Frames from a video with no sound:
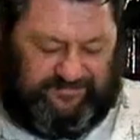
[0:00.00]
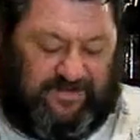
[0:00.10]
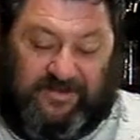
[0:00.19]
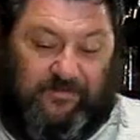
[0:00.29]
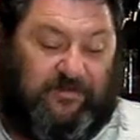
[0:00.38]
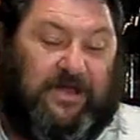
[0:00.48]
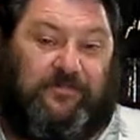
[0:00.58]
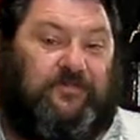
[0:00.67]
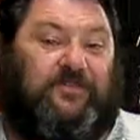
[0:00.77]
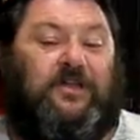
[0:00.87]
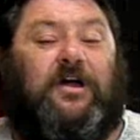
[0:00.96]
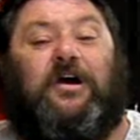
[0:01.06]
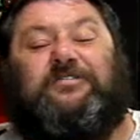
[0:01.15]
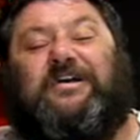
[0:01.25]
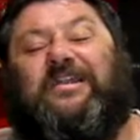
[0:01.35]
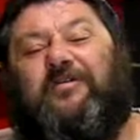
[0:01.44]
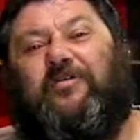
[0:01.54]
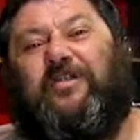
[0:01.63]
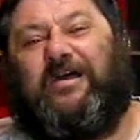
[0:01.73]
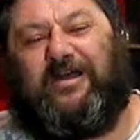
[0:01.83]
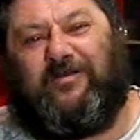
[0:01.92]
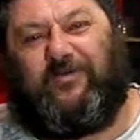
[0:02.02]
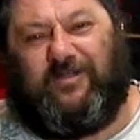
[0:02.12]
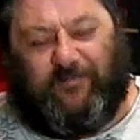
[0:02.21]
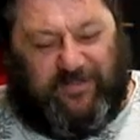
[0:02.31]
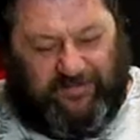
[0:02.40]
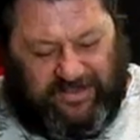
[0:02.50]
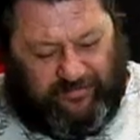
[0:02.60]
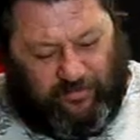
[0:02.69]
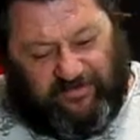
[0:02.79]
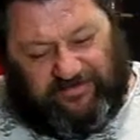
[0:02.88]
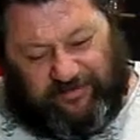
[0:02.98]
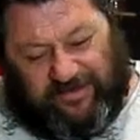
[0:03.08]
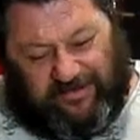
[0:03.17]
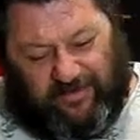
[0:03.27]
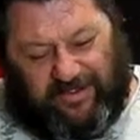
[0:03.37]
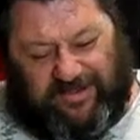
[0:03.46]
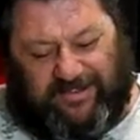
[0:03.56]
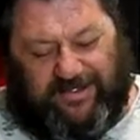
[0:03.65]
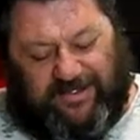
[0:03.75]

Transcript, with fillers: I don't know what happened. Don't know what where, where my head was, but anyway,